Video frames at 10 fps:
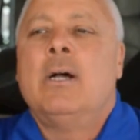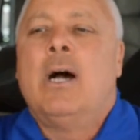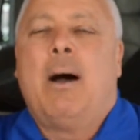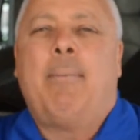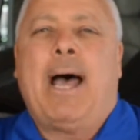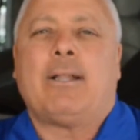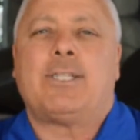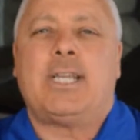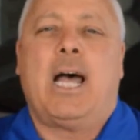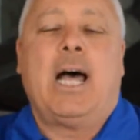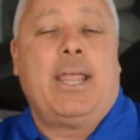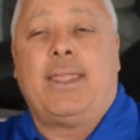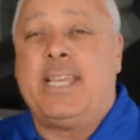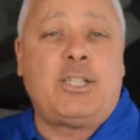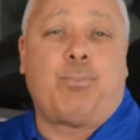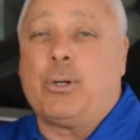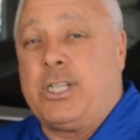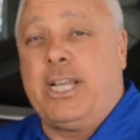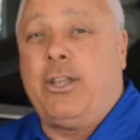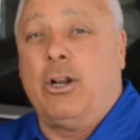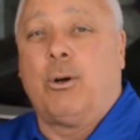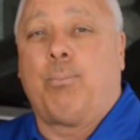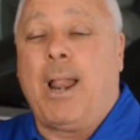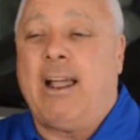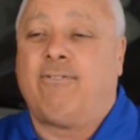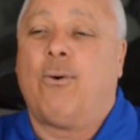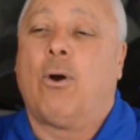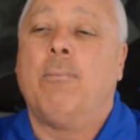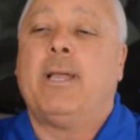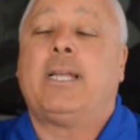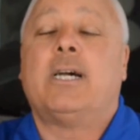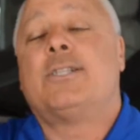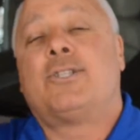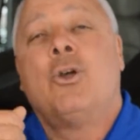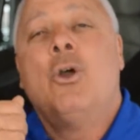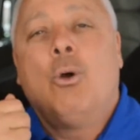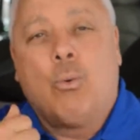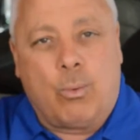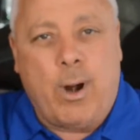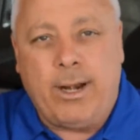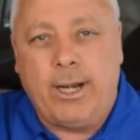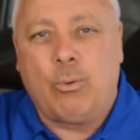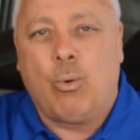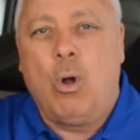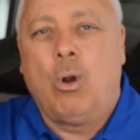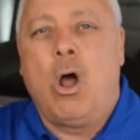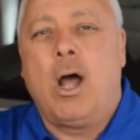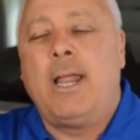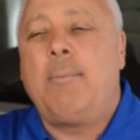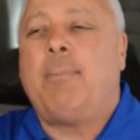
about this particular platform, because we're ready to roll on it,